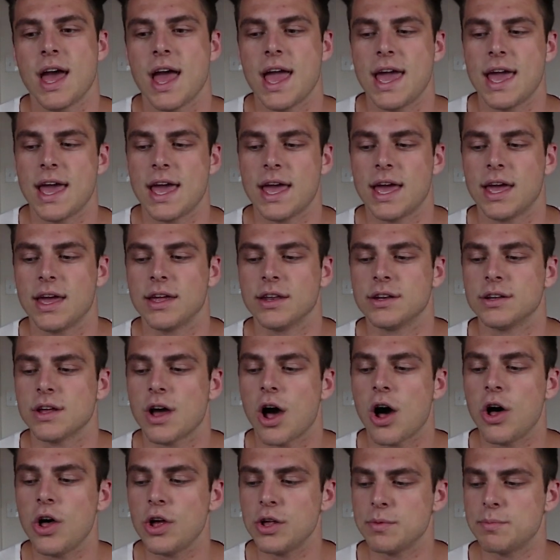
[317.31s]
And
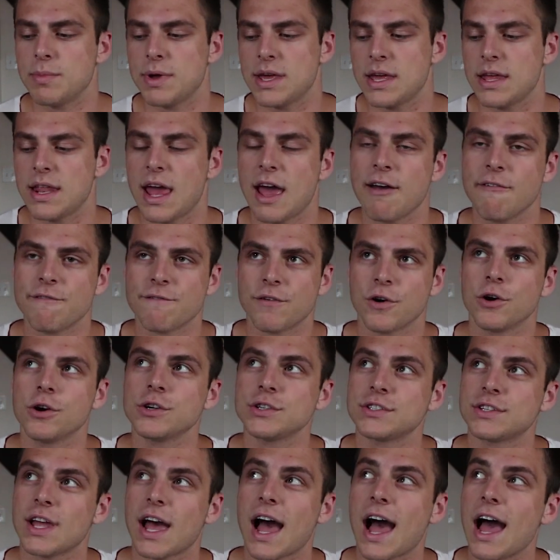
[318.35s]
I'll admit, at
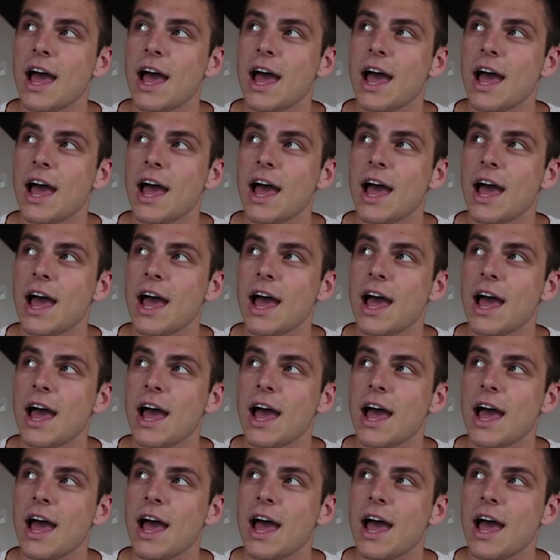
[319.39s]
first,